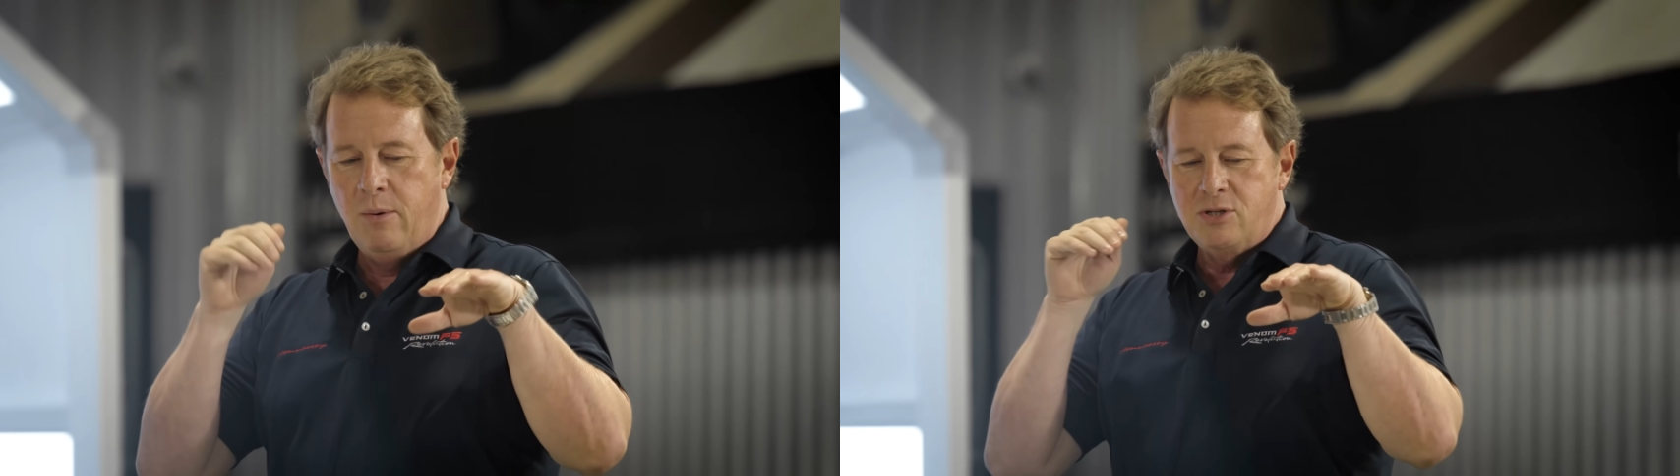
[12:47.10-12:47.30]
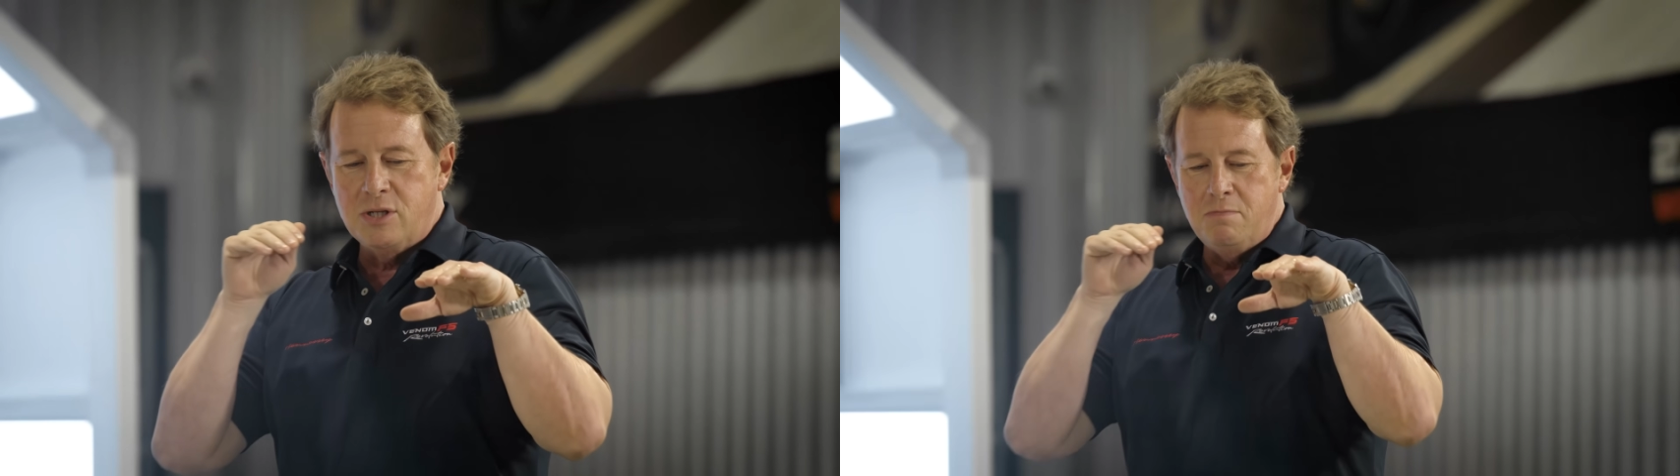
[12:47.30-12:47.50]
It
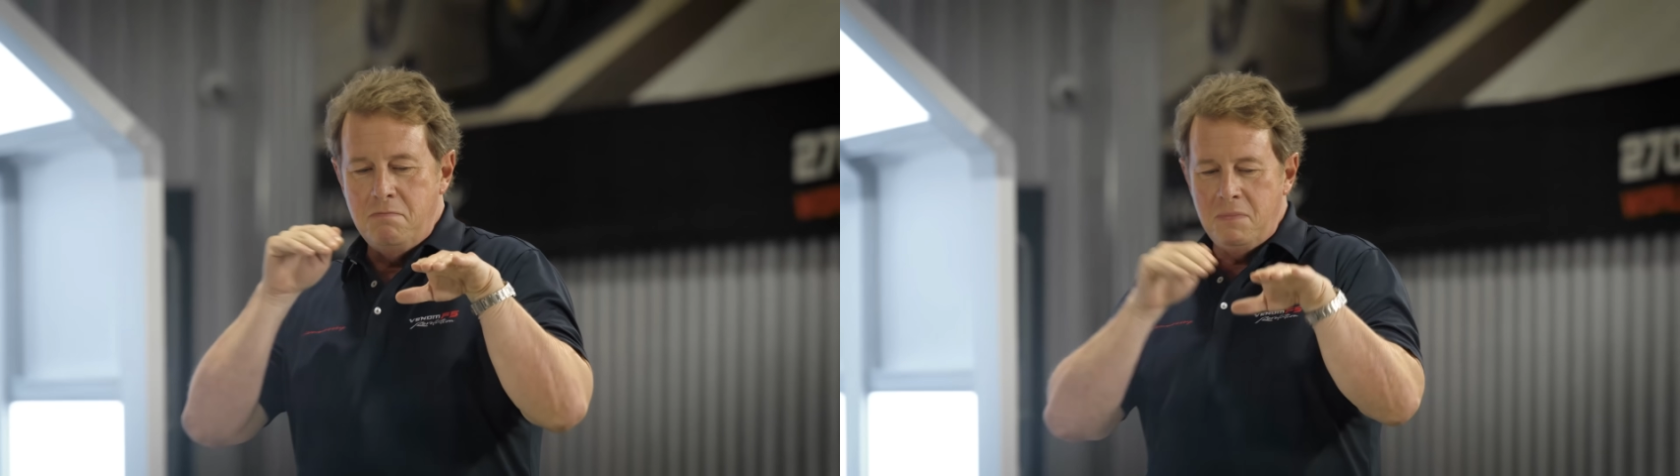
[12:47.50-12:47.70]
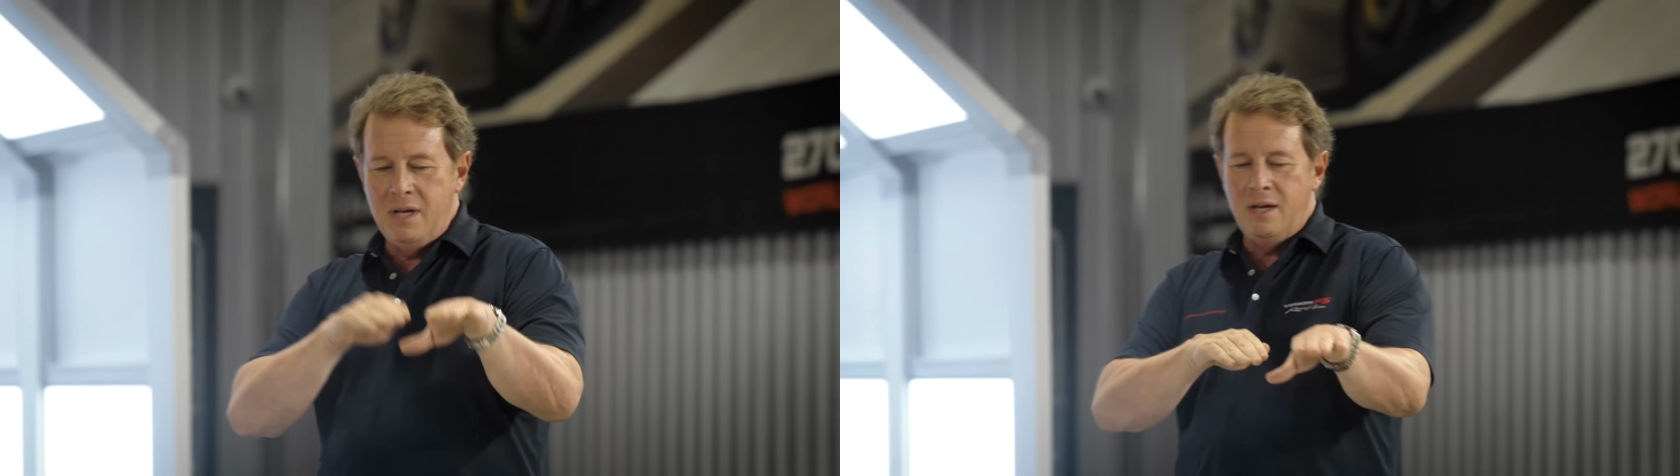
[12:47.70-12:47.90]
was just
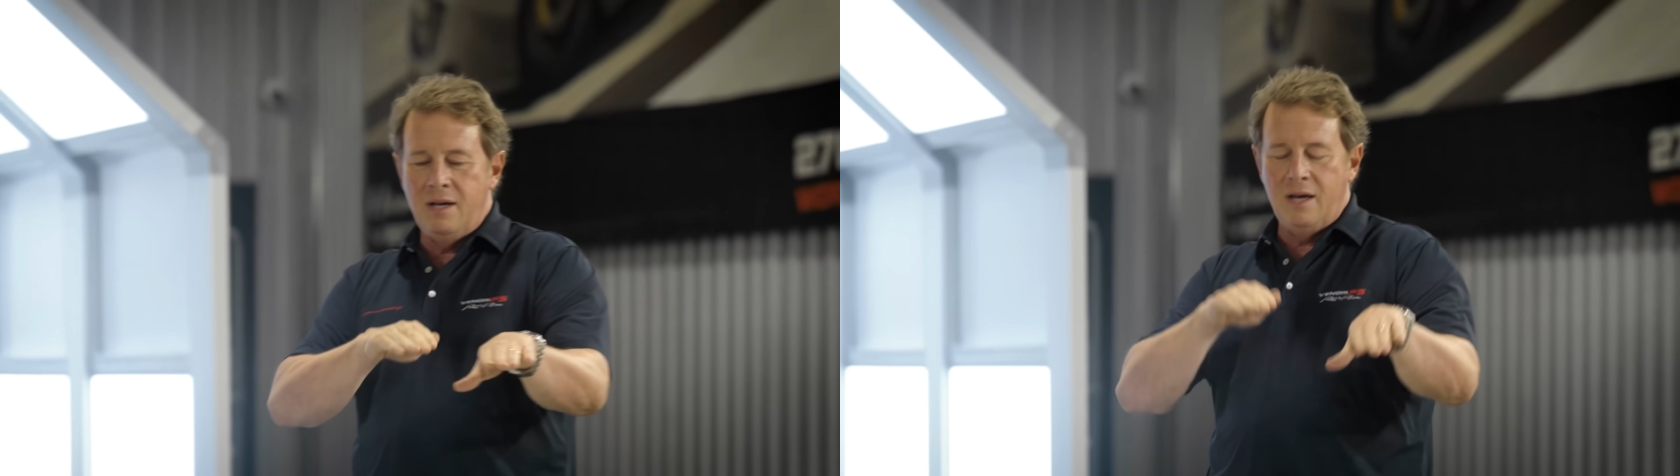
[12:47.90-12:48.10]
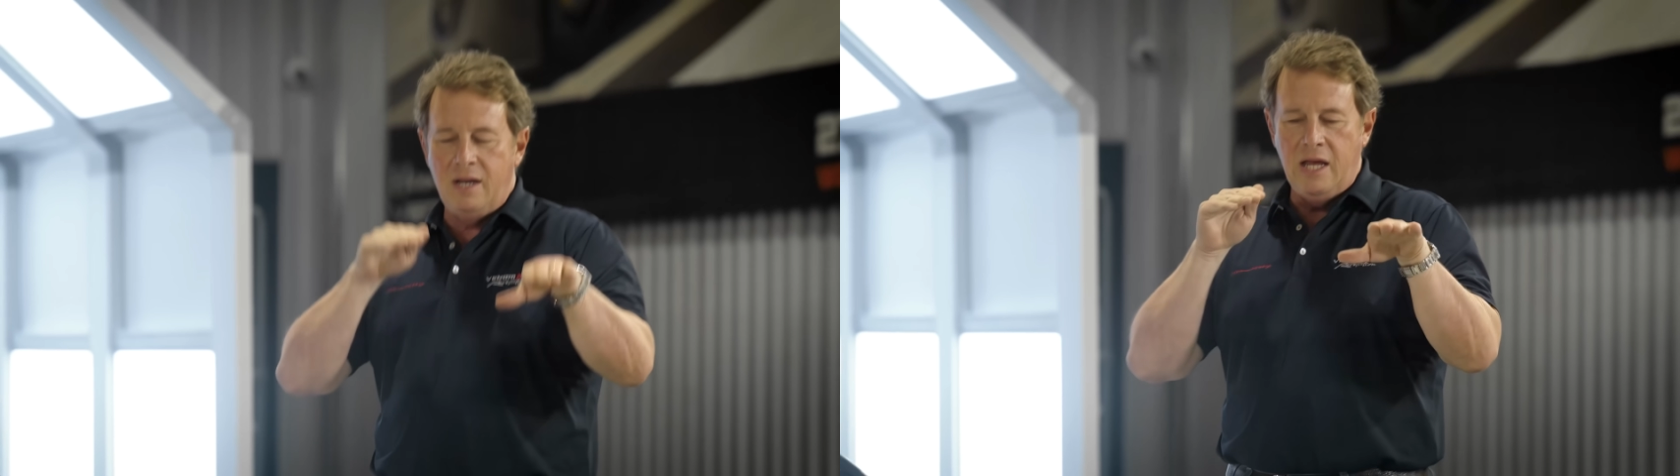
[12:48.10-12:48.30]

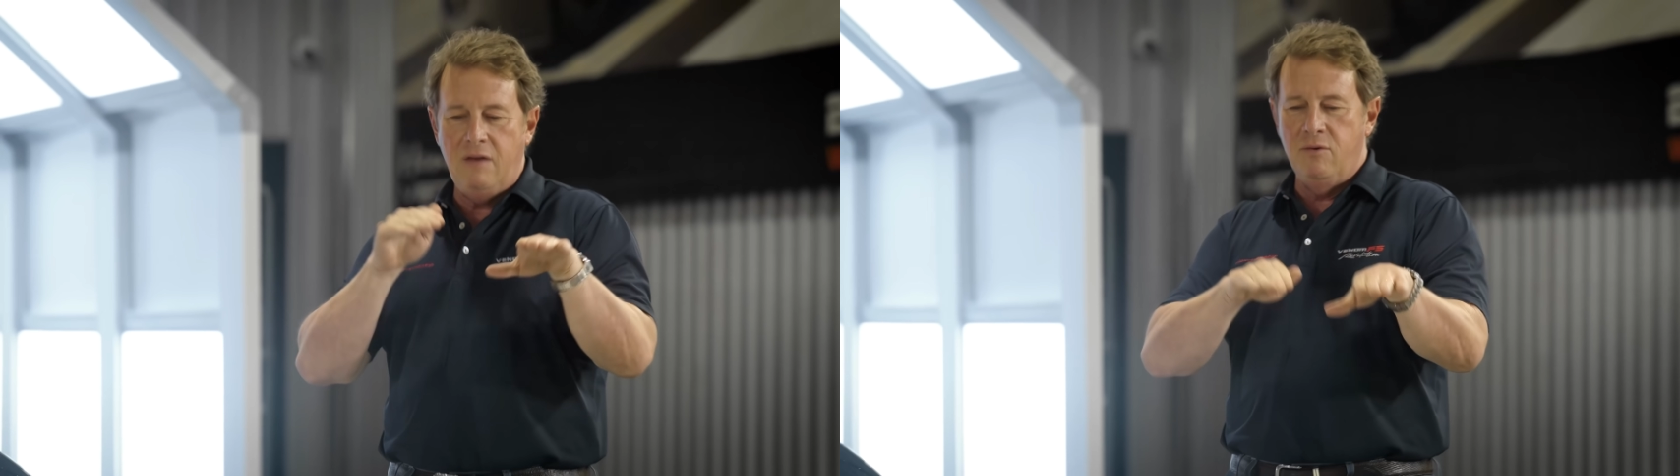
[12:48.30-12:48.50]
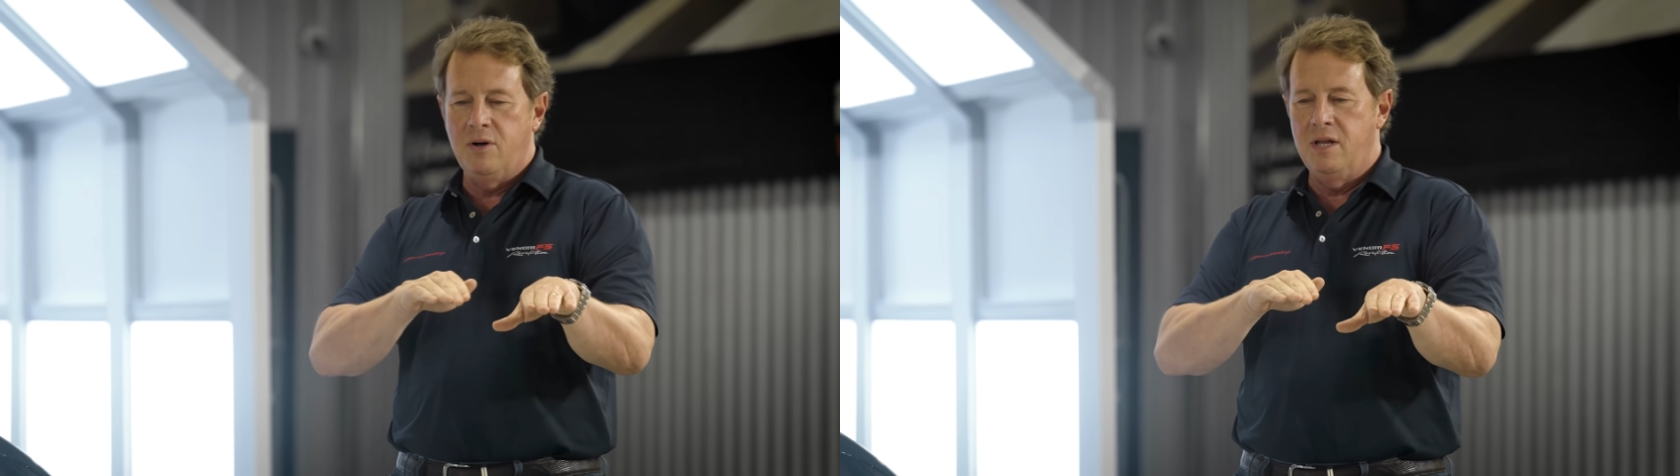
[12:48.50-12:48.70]
me and
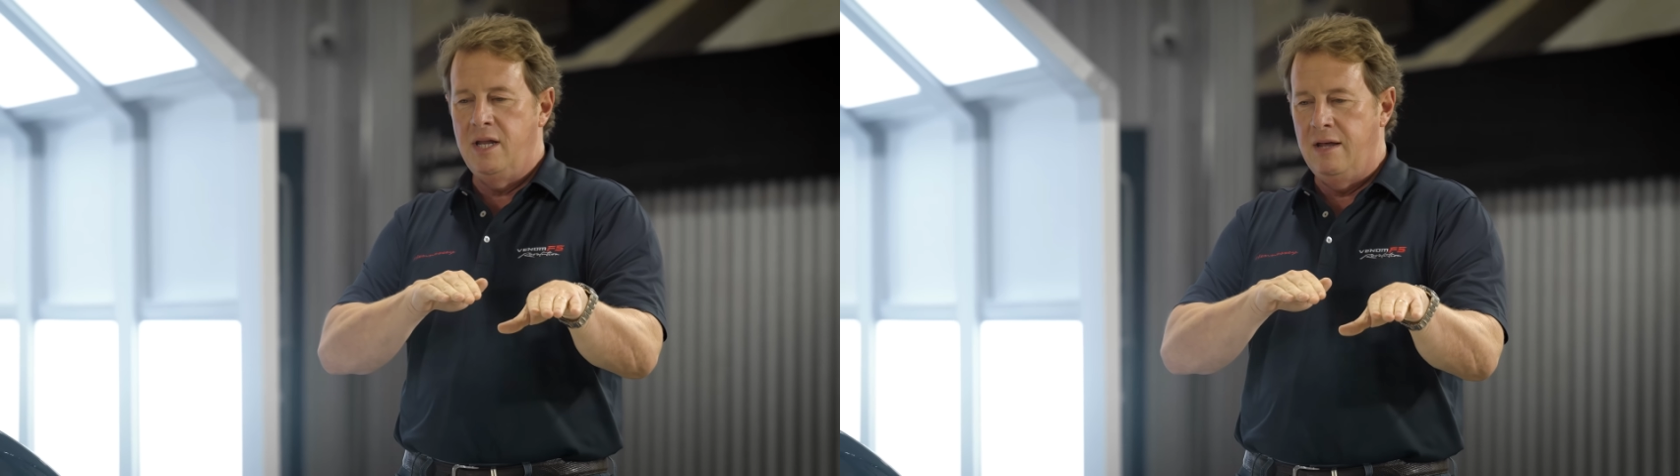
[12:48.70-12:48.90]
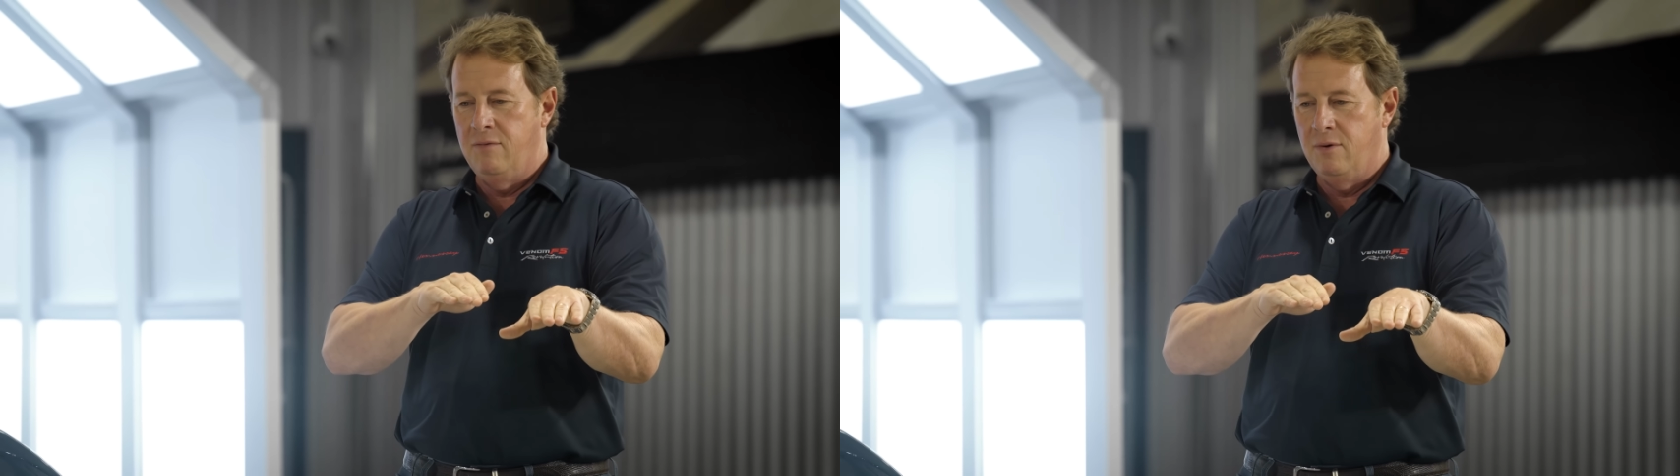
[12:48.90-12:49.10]
Evel
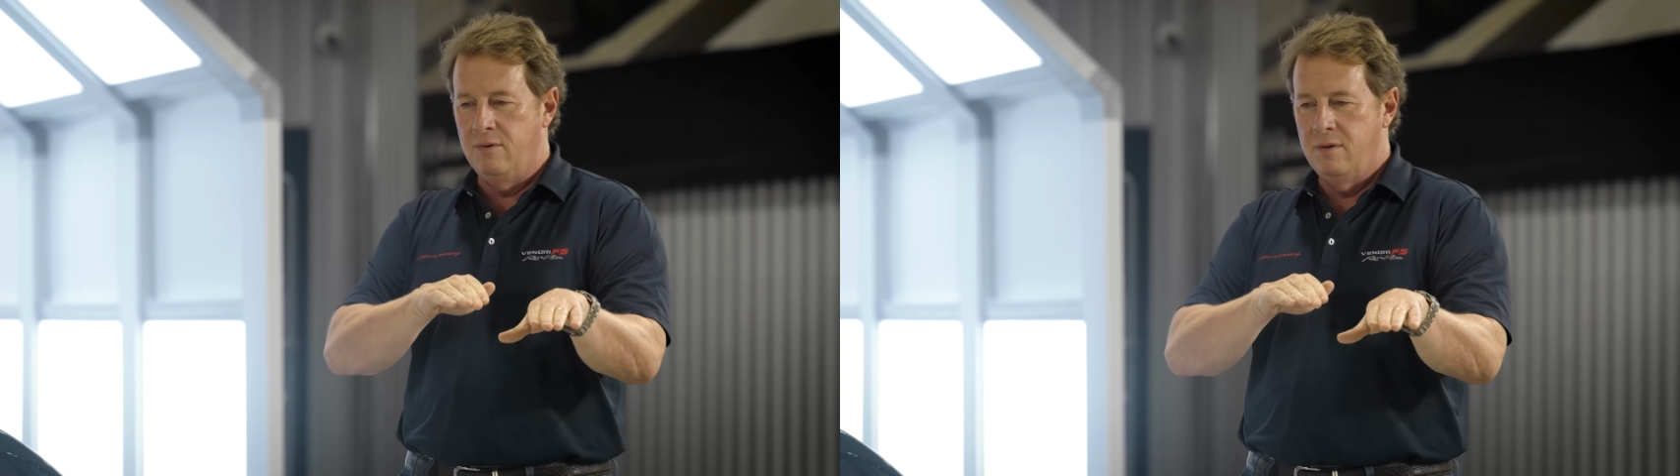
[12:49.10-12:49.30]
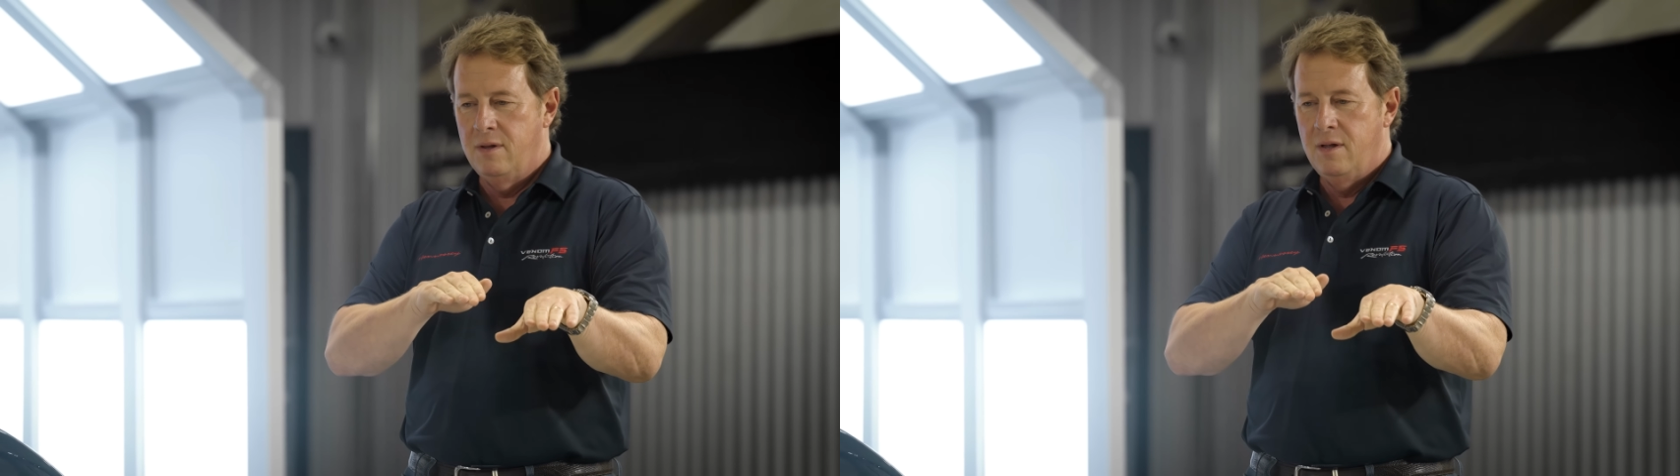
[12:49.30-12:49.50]
Knievel